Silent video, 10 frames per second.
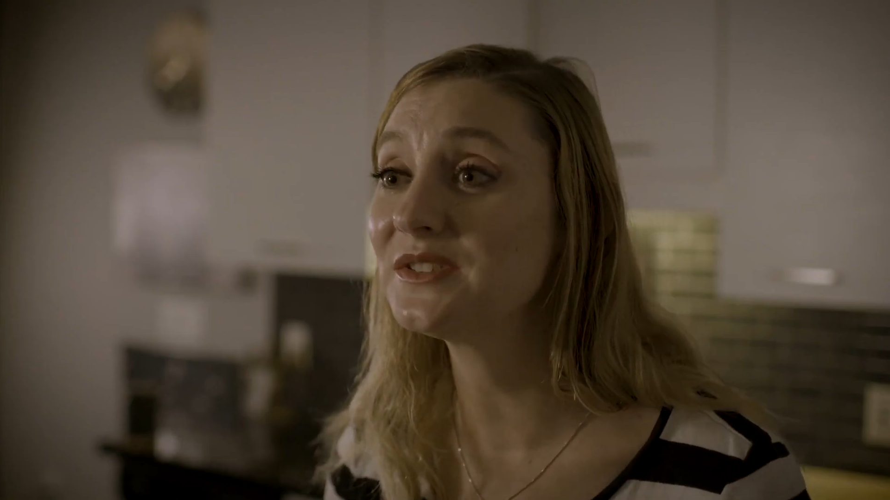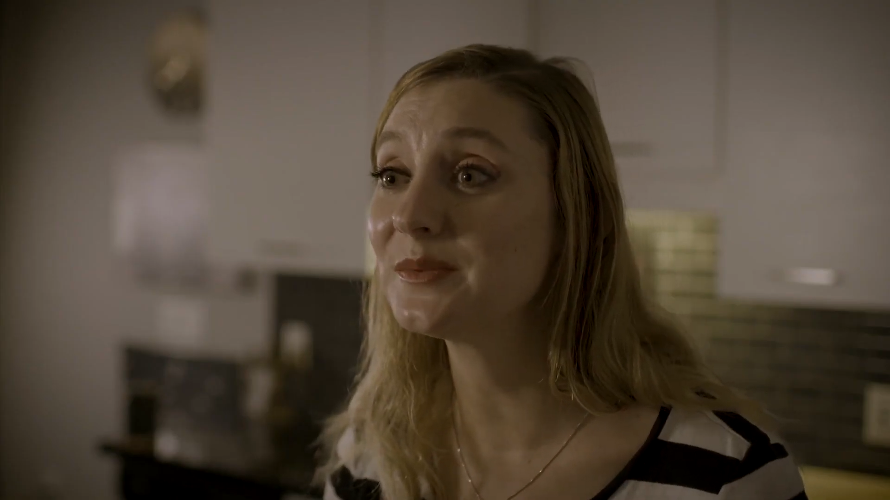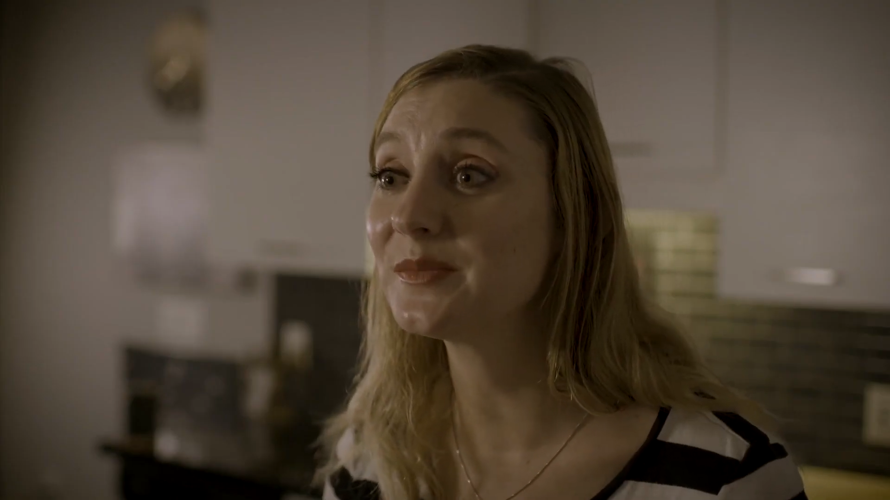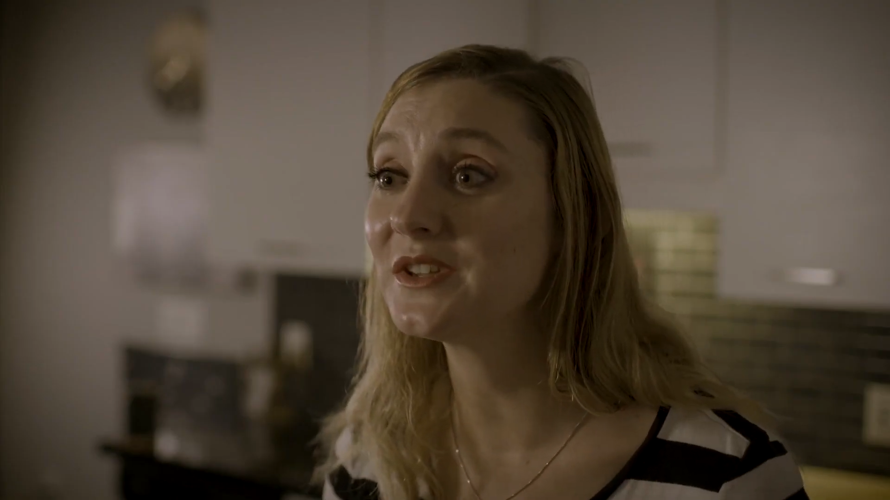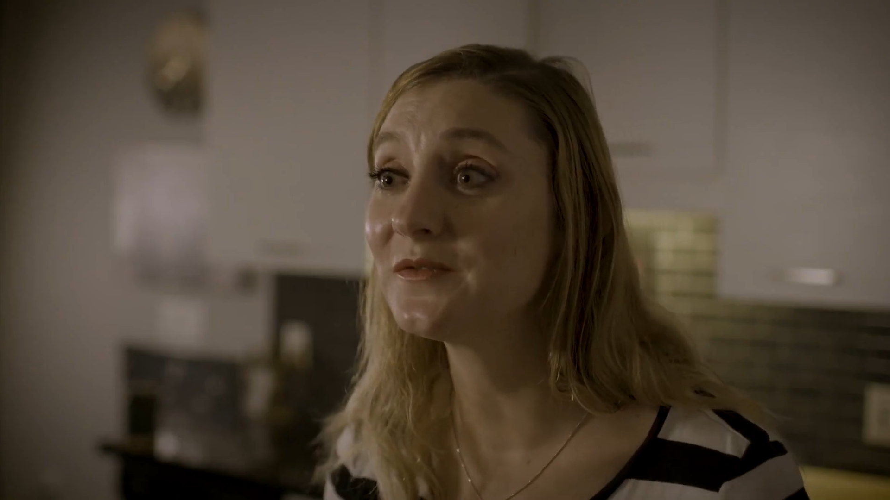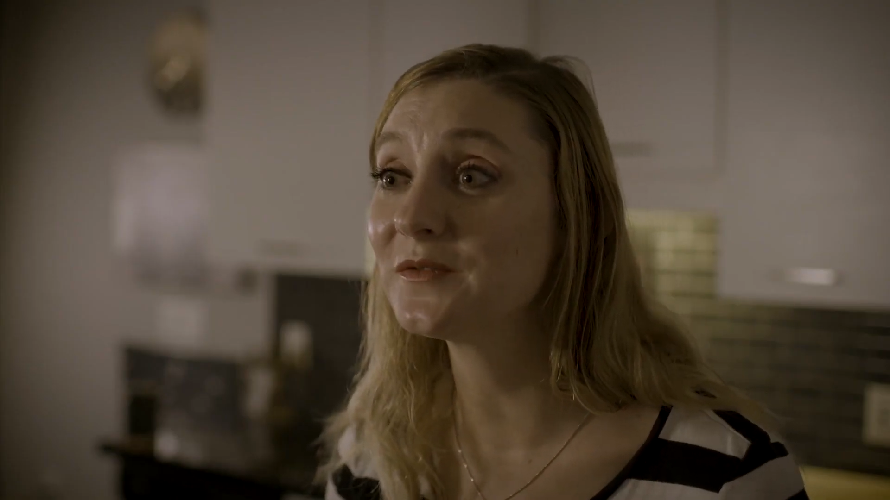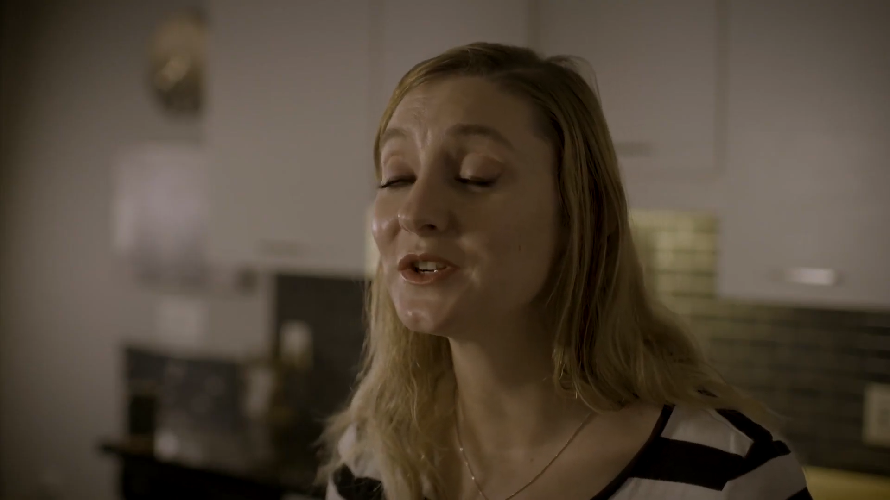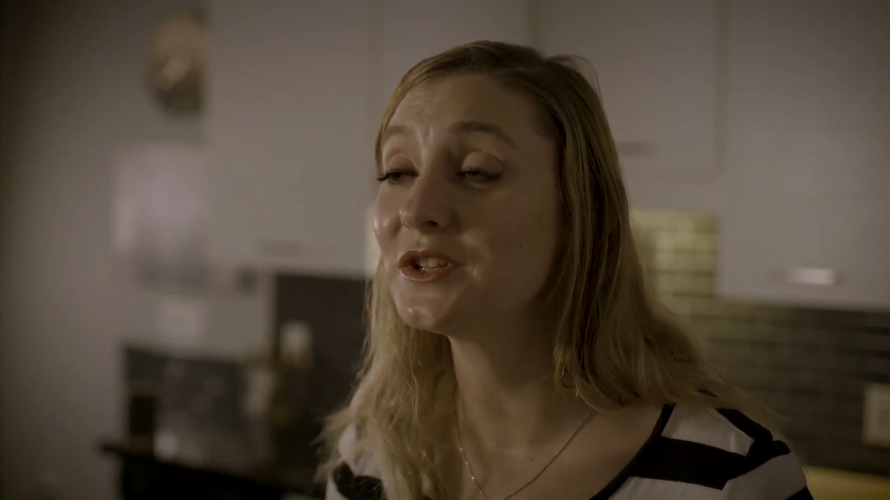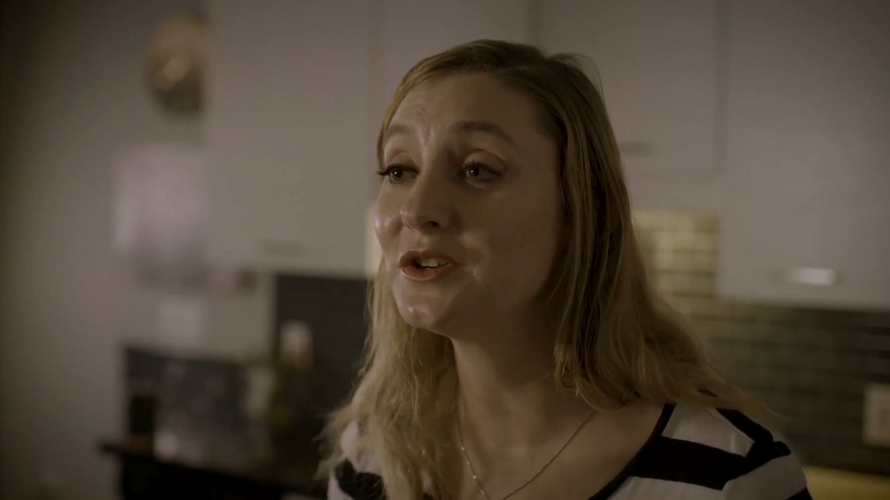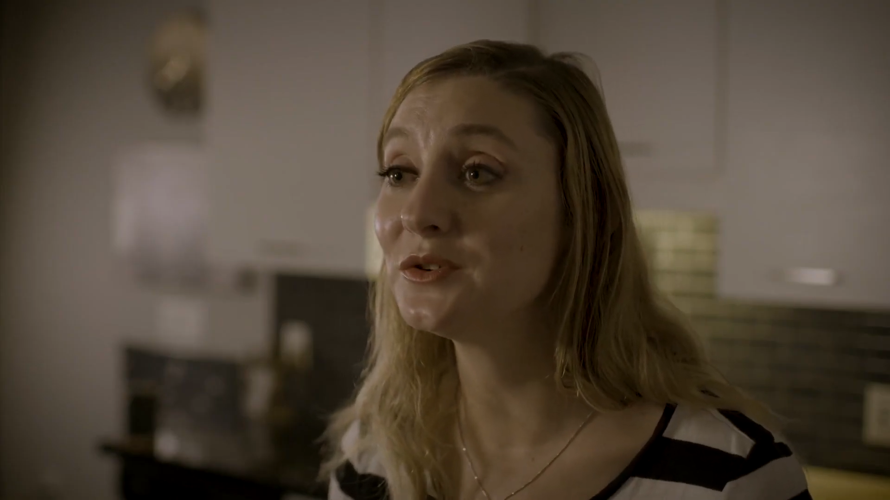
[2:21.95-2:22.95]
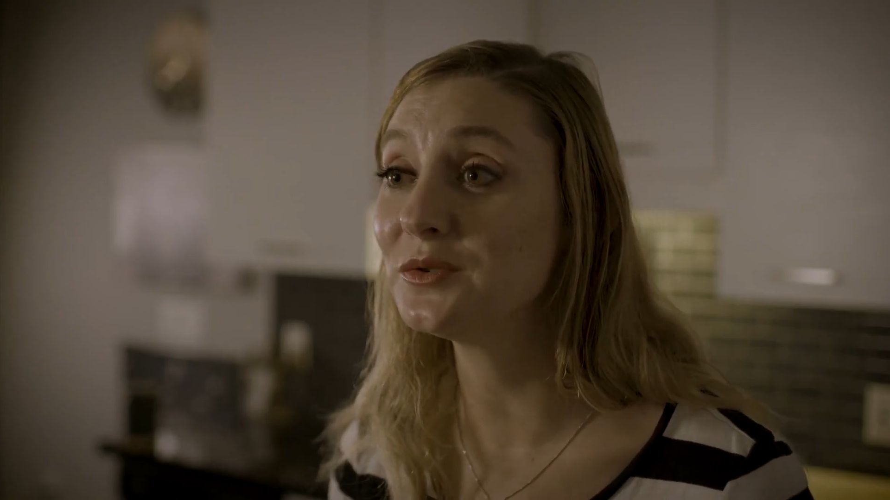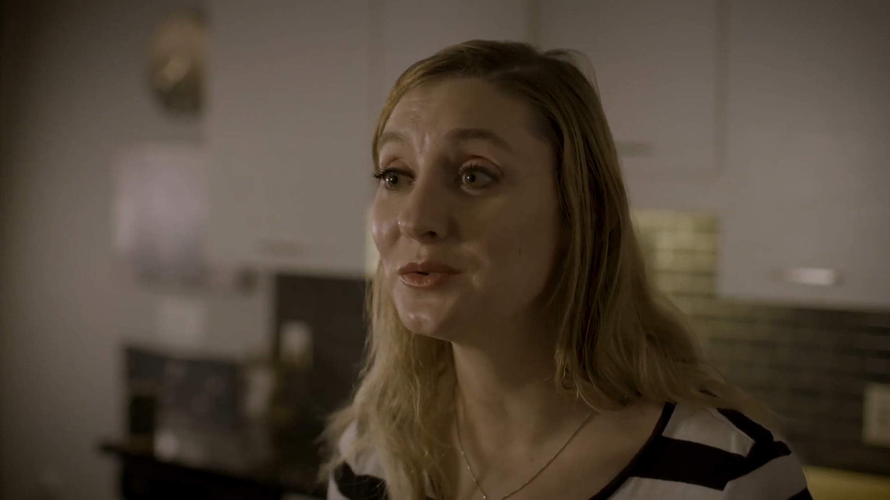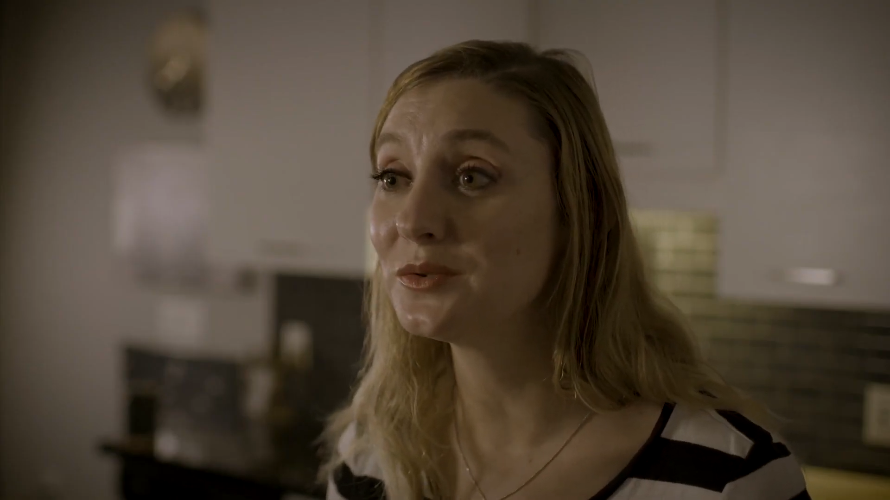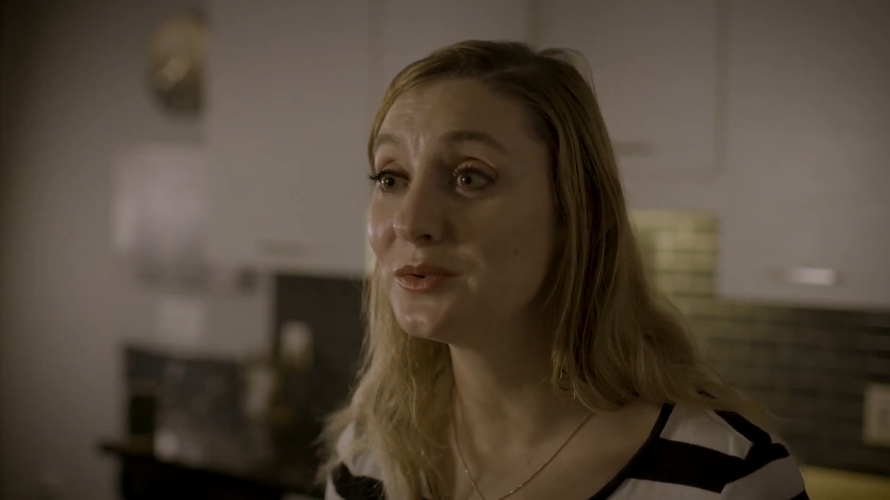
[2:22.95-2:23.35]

something for you.